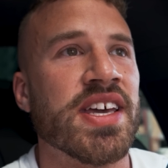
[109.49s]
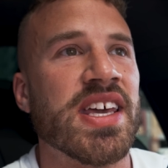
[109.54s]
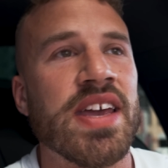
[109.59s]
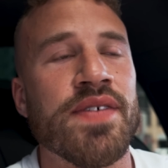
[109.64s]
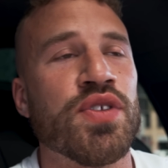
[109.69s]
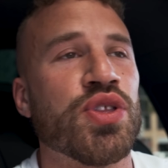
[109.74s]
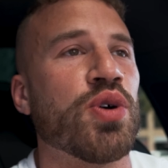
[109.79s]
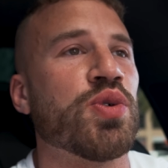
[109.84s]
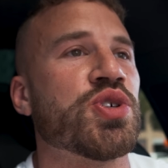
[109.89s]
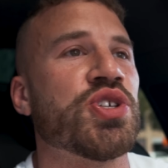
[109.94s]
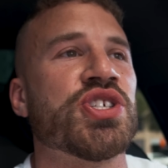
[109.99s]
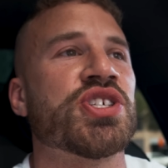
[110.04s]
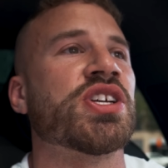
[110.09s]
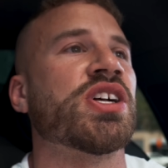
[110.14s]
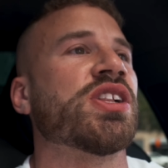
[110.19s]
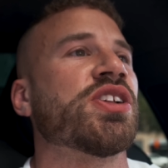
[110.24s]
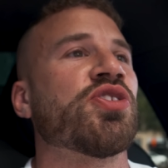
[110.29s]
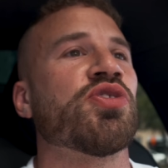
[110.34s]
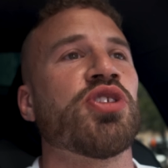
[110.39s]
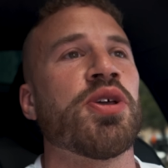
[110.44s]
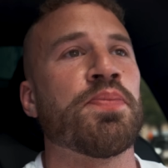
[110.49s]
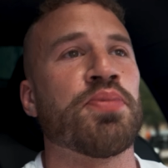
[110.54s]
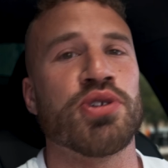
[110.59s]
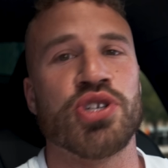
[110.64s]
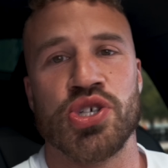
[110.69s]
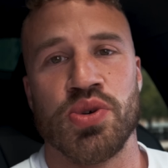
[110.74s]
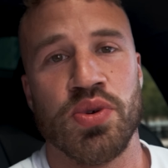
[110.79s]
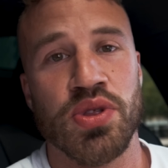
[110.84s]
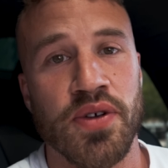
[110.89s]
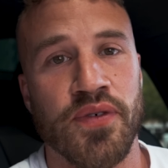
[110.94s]
even though she's clearly
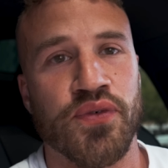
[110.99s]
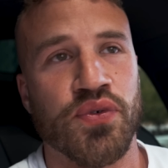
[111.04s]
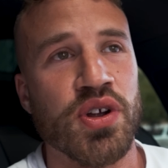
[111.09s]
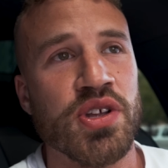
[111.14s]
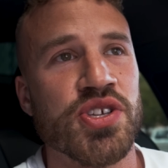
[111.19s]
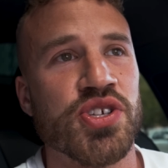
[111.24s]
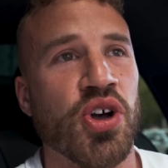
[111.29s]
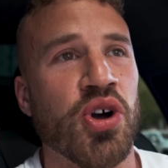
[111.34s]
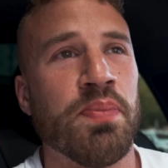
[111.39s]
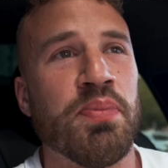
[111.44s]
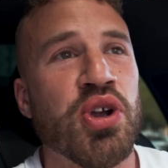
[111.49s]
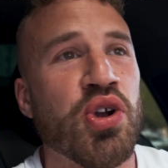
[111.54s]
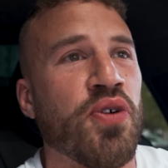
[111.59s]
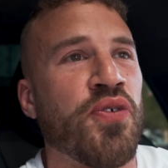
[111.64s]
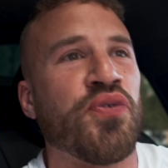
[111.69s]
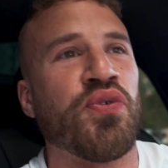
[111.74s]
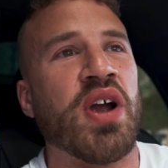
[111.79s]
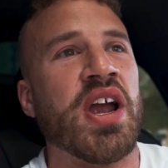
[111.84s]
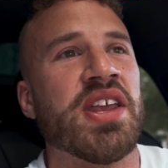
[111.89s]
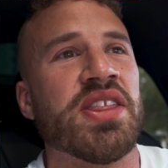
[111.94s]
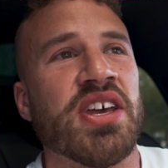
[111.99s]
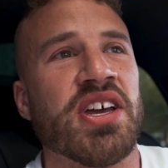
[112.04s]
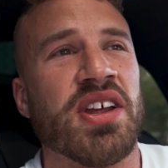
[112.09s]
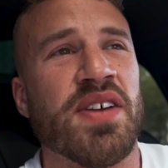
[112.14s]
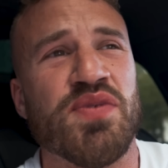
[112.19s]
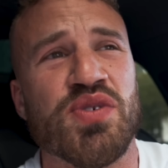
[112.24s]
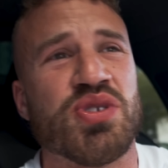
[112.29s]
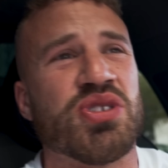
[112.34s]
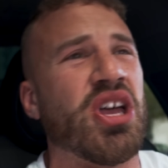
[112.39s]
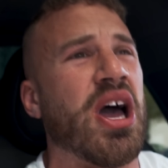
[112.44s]
put you in the friend zone, but you're afraid that
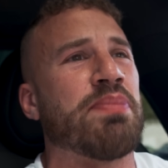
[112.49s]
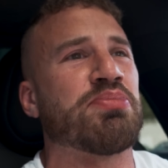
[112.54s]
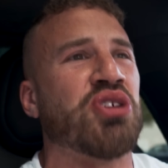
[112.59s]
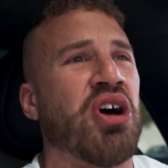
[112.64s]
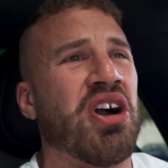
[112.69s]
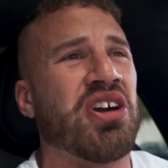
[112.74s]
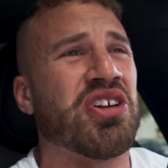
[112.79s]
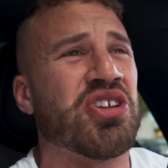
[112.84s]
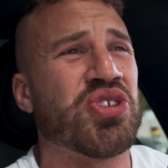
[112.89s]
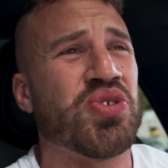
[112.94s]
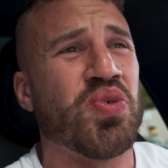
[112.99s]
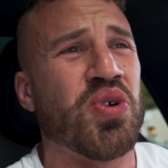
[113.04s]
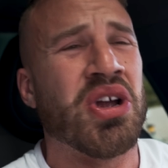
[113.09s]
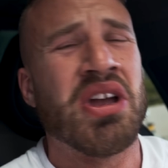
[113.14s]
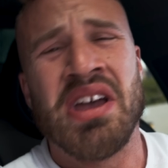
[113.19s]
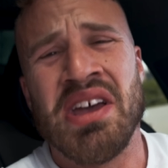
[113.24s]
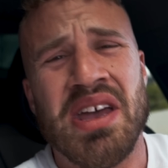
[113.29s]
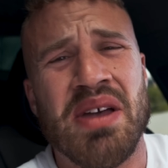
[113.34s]
if you stop talking to her,